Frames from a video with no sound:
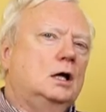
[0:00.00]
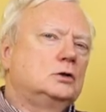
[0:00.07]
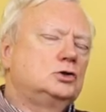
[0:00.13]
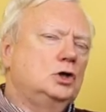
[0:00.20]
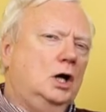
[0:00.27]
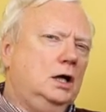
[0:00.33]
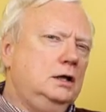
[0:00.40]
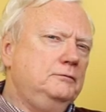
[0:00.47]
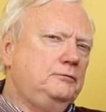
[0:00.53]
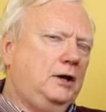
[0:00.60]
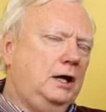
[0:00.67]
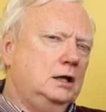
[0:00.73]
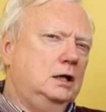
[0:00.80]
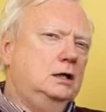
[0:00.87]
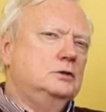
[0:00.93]
John F.
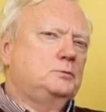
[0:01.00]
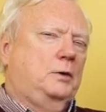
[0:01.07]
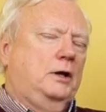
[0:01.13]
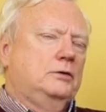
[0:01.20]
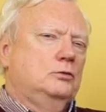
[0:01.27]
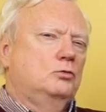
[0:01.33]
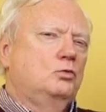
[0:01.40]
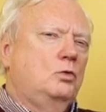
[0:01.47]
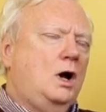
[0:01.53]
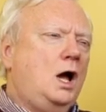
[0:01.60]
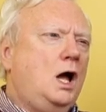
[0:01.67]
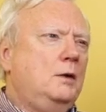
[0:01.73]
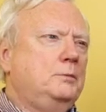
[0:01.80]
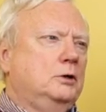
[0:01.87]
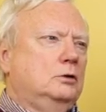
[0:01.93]
Kennedy's brother
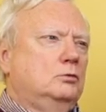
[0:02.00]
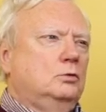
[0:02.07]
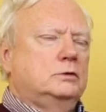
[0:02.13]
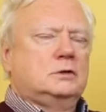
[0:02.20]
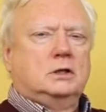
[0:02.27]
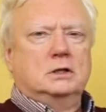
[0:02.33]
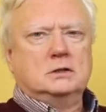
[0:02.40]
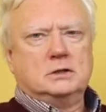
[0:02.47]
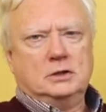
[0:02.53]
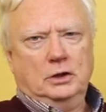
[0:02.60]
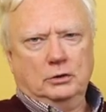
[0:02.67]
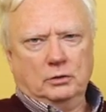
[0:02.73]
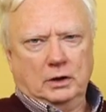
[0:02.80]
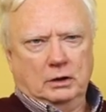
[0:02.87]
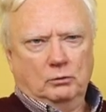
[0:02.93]
Robert was
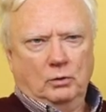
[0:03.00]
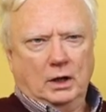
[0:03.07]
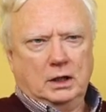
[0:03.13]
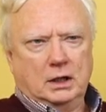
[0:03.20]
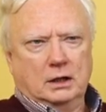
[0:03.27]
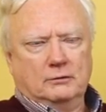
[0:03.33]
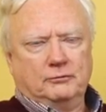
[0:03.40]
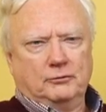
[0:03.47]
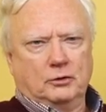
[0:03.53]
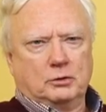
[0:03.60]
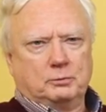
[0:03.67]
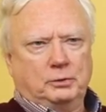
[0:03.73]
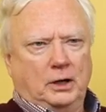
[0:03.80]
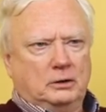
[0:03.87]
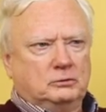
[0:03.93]
considering running for the
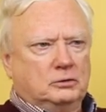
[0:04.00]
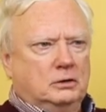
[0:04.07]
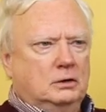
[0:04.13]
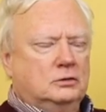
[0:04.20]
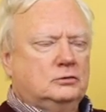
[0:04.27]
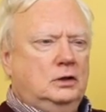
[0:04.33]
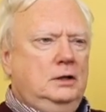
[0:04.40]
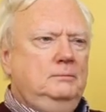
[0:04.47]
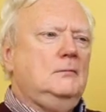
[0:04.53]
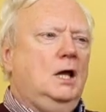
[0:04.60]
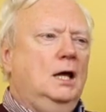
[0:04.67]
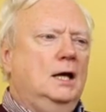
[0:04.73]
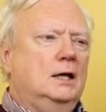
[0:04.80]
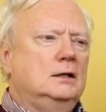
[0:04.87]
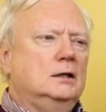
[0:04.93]
presidency,
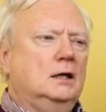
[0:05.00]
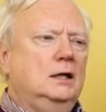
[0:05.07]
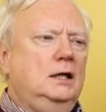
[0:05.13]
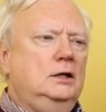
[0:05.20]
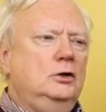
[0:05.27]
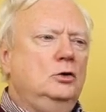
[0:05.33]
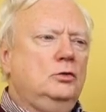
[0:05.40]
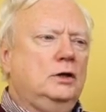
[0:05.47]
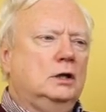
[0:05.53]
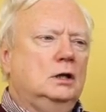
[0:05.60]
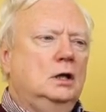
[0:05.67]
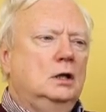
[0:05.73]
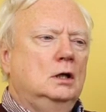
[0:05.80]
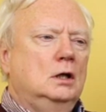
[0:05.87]
and he knew that